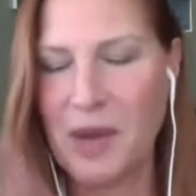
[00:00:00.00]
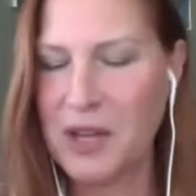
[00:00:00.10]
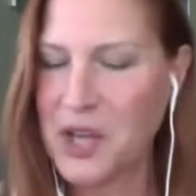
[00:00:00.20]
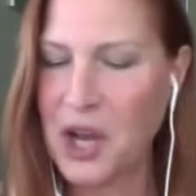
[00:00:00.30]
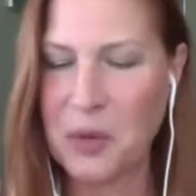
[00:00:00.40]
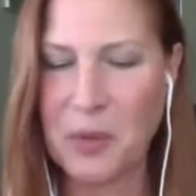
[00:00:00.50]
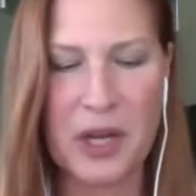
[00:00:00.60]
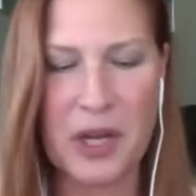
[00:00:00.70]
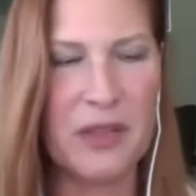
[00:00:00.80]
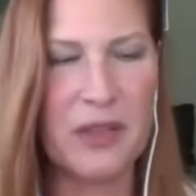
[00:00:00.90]
my entire
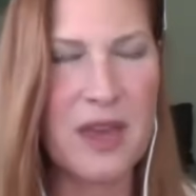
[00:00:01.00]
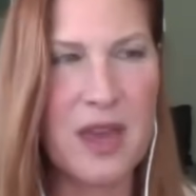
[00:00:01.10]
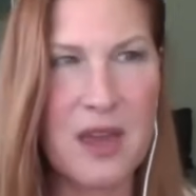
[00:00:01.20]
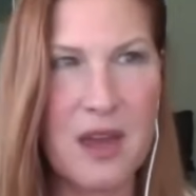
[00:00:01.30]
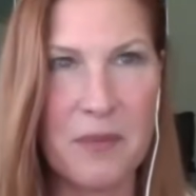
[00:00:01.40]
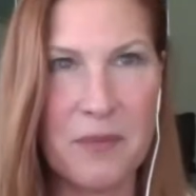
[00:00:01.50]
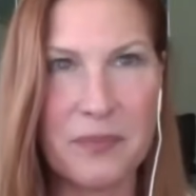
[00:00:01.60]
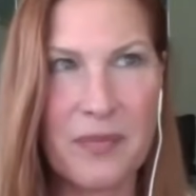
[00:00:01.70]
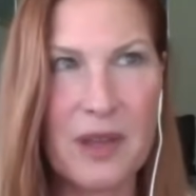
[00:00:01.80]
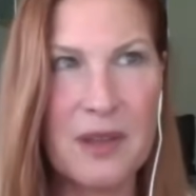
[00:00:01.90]
body and the um,
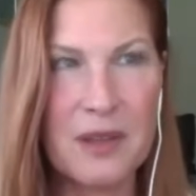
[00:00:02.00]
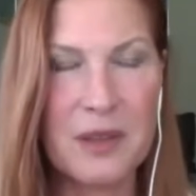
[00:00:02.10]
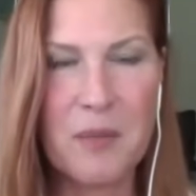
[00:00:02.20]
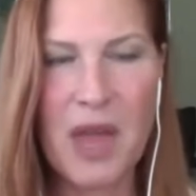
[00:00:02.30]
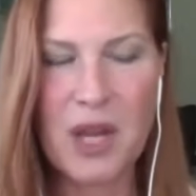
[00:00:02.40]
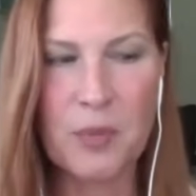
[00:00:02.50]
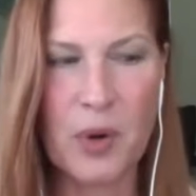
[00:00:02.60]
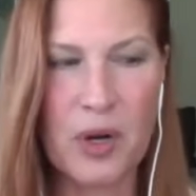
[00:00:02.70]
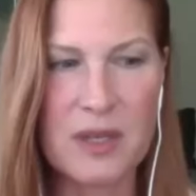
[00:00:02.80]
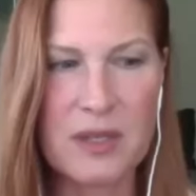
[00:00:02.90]
the makeup
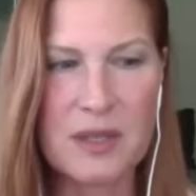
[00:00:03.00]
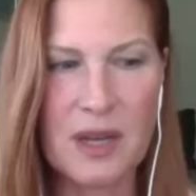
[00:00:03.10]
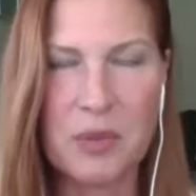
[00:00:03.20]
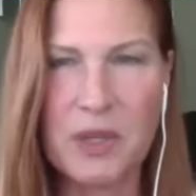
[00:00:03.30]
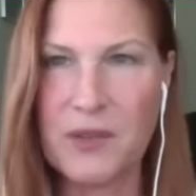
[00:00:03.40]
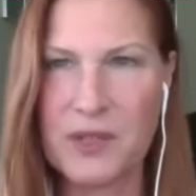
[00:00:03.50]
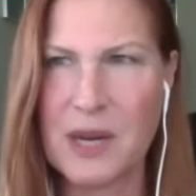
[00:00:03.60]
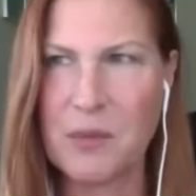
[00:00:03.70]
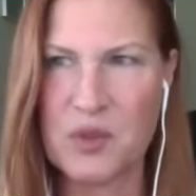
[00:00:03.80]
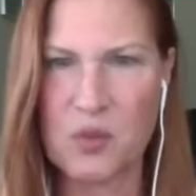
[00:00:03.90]
artist I believe his
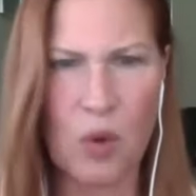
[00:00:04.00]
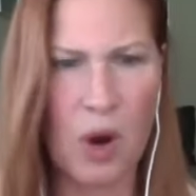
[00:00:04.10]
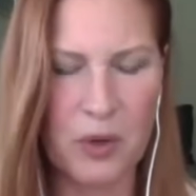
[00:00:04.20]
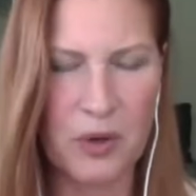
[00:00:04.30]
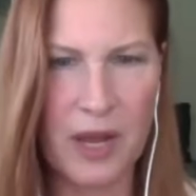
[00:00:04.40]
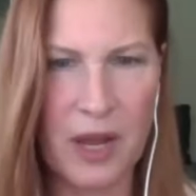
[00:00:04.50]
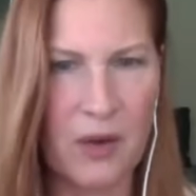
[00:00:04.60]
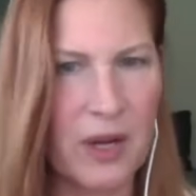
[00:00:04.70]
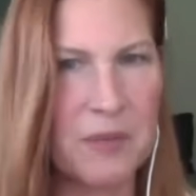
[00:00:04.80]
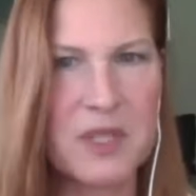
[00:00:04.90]
name was Robert now
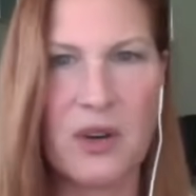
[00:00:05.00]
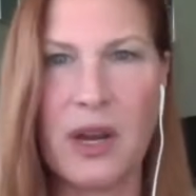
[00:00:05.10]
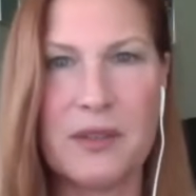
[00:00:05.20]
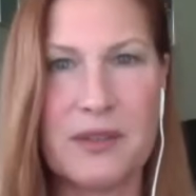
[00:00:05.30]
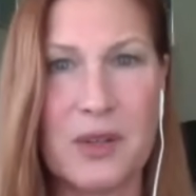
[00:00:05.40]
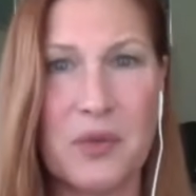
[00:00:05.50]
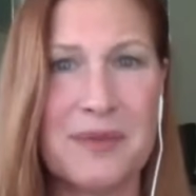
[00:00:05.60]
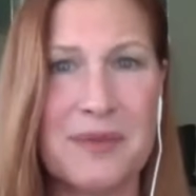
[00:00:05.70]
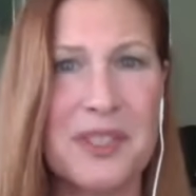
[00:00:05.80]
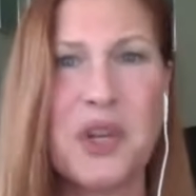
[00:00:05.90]
and I'm sorry I don't
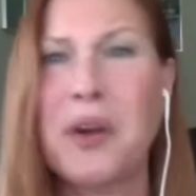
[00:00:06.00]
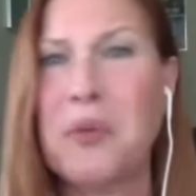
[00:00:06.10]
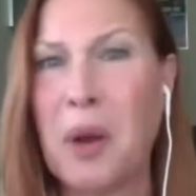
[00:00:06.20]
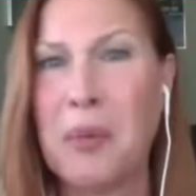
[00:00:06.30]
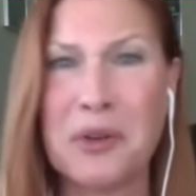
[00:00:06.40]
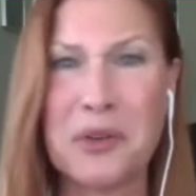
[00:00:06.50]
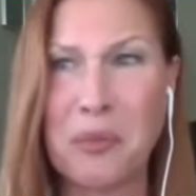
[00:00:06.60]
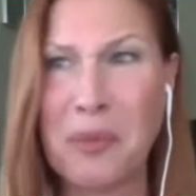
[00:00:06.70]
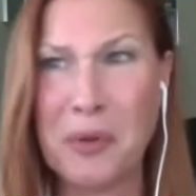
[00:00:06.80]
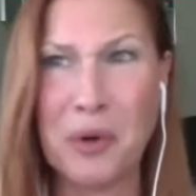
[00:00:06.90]
sorry Robert don't
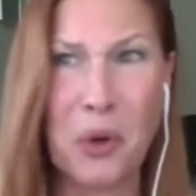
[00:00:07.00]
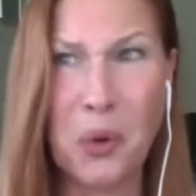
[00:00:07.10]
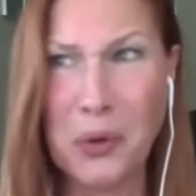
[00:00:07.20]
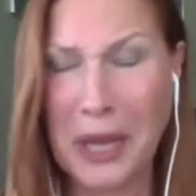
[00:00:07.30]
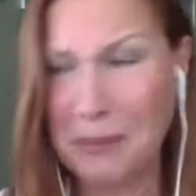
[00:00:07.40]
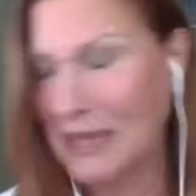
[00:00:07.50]
remember your whole name